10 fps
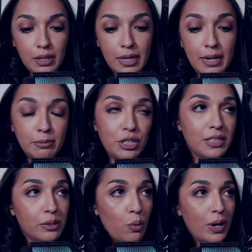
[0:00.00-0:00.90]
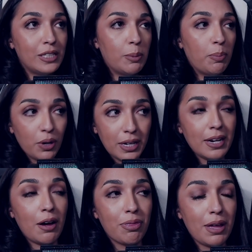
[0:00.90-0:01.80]
And I'm just going to put it
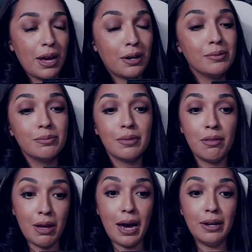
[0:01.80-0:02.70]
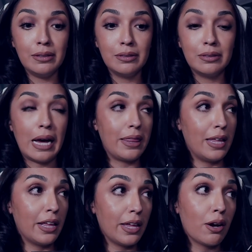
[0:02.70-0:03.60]
out there that I
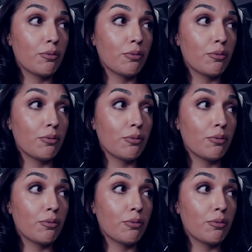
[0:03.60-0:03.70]
think they're